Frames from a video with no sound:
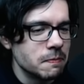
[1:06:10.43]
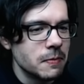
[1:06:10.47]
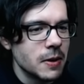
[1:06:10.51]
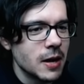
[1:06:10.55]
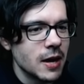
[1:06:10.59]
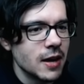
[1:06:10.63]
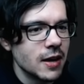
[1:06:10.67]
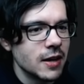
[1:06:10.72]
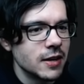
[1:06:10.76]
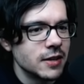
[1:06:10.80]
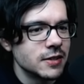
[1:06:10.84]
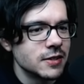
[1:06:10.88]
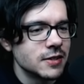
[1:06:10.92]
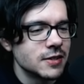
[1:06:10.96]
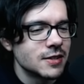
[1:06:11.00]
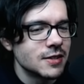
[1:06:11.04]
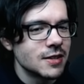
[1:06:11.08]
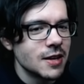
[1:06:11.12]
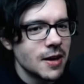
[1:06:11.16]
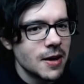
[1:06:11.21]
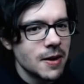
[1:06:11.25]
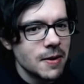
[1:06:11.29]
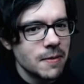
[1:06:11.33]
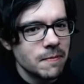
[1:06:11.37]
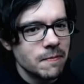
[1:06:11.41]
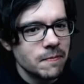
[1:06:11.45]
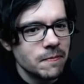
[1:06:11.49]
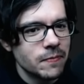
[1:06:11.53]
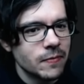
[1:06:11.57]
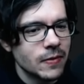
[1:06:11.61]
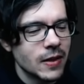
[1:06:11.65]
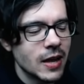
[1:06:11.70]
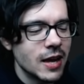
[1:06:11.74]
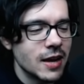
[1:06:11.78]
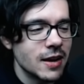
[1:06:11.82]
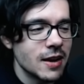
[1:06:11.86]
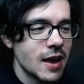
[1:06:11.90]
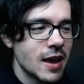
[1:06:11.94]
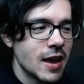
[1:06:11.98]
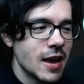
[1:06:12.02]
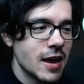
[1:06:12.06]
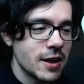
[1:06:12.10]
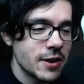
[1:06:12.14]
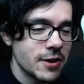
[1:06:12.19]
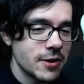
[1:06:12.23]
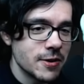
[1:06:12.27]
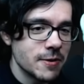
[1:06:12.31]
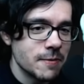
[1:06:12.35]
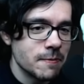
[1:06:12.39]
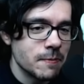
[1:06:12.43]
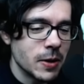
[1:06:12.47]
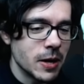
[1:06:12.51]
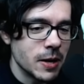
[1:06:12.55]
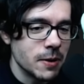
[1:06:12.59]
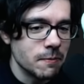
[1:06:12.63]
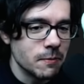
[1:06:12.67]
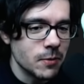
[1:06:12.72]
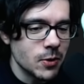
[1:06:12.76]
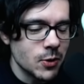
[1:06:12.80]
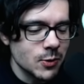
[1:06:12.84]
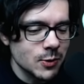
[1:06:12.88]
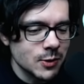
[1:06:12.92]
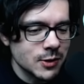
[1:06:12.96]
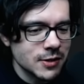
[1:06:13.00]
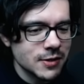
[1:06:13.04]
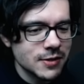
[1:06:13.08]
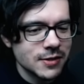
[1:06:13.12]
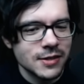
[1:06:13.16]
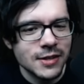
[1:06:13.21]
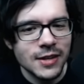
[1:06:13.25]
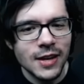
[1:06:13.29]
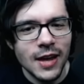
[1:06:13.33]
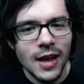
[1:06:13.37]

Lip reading: by some and hated by most,